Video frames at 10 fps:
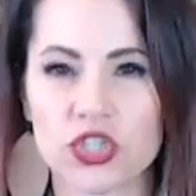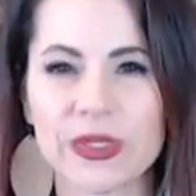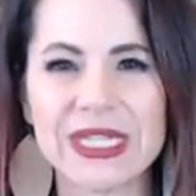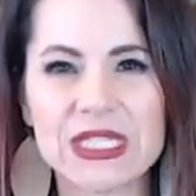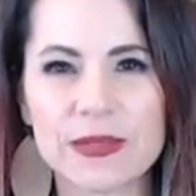So
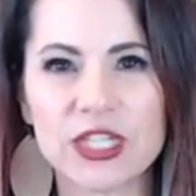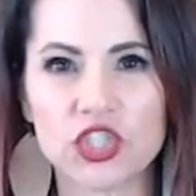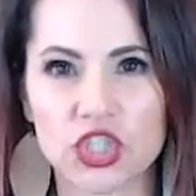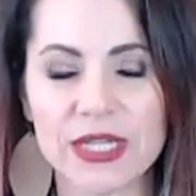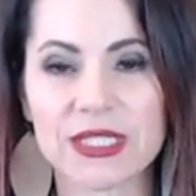it needs to be
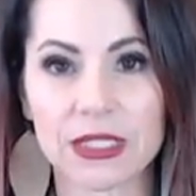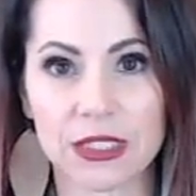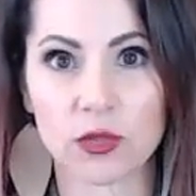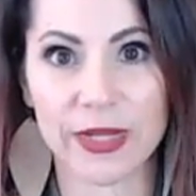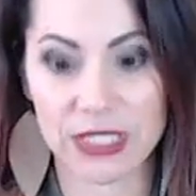just a
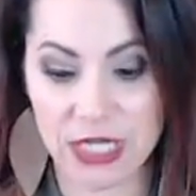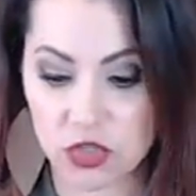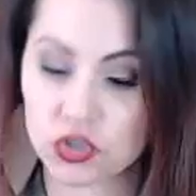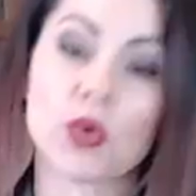little bit tender.